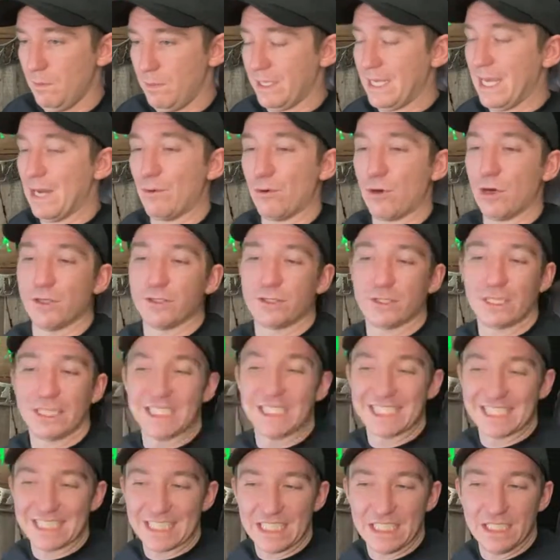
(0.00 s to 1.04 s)
But yeah, we're also
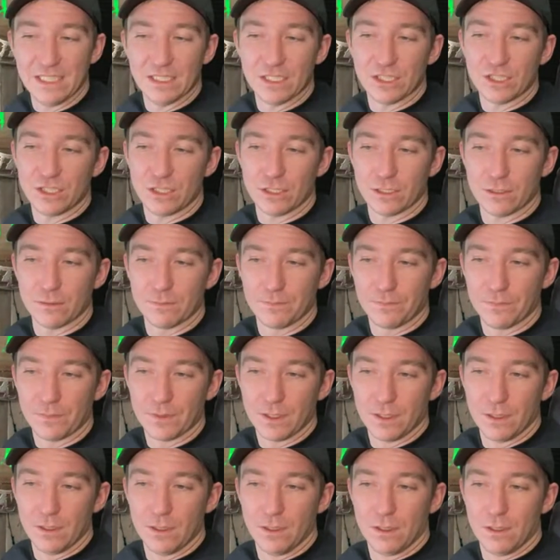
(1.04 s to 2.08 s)
going to ski this year.
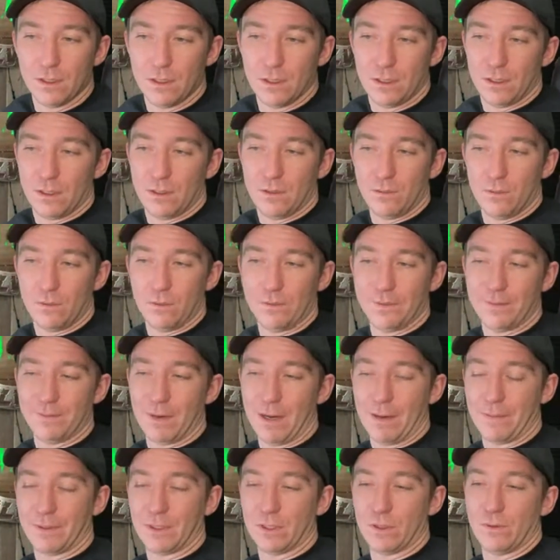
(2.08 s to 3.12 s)
We'll be
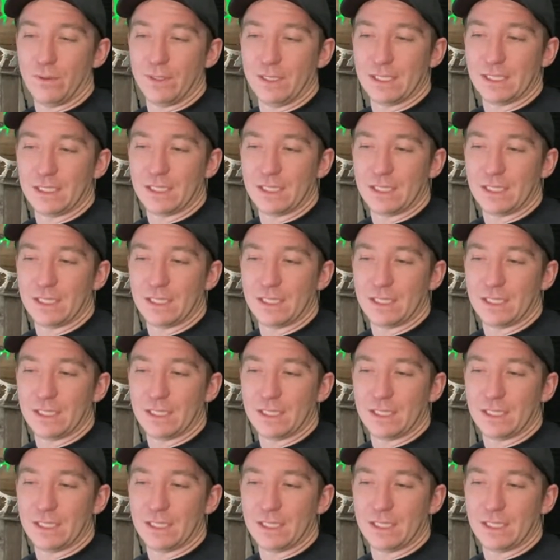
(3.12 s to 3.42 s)
probably going